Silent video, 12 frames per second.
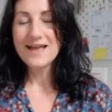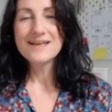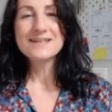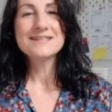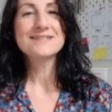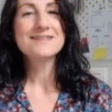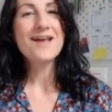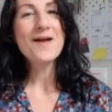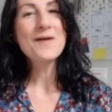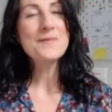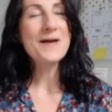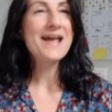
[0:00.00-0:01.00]
So
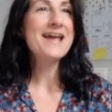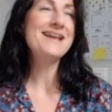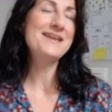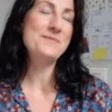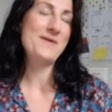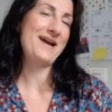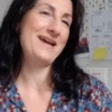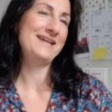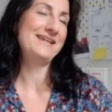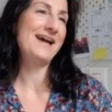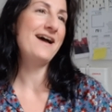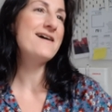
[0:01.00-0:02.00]

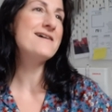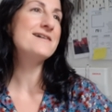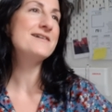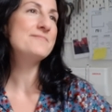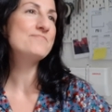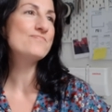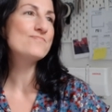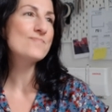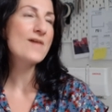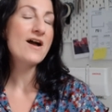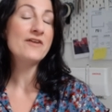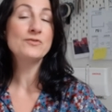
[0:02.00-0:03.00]
anyway,
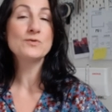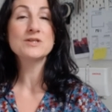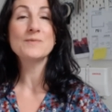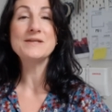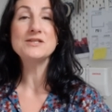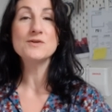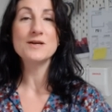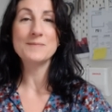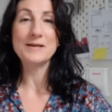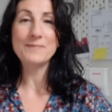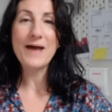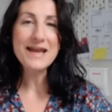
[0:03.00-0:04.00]
I've also been doing a
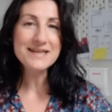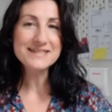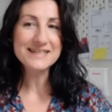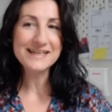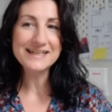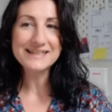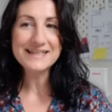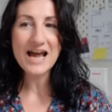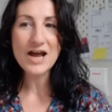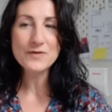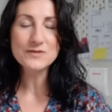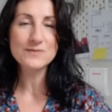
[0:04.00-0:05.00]
bit of painting in the
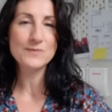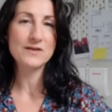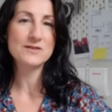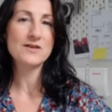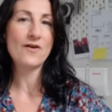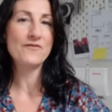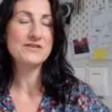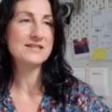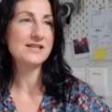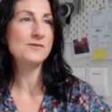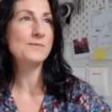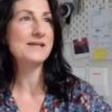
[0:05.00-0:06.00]
house because
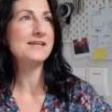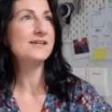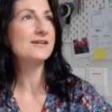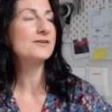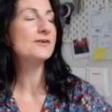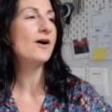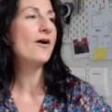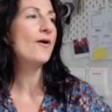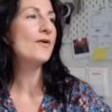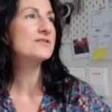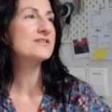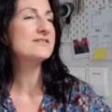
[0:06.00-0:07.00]
obviously we
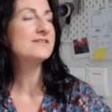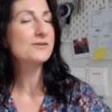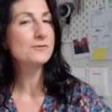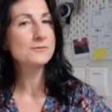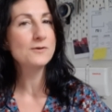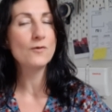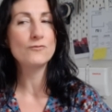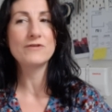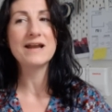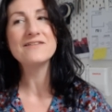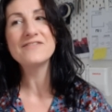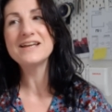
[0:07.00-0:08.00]
are still
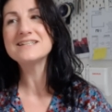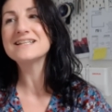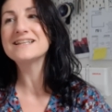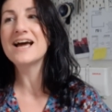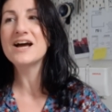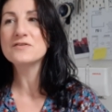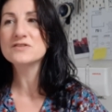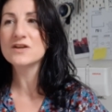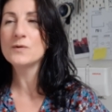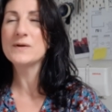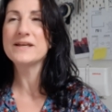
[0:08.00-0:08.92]
renovating the house.